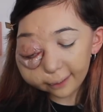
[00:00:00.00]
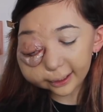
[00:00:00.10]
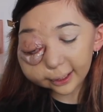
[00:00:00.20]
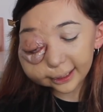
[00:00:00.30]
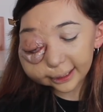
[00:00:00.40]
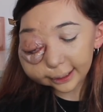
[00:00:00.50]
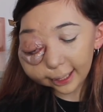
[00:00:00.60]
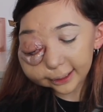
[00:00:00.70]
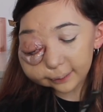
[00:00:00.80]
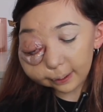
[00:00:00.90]
I think I'd either
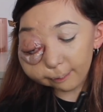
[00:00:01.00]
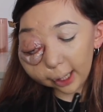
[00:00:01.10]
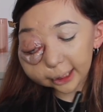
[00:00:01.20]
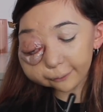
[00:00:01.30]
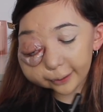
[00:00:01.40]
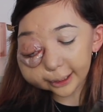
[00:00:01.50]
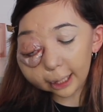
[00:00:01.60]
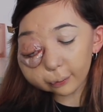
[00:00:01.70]
like to be a mind reader,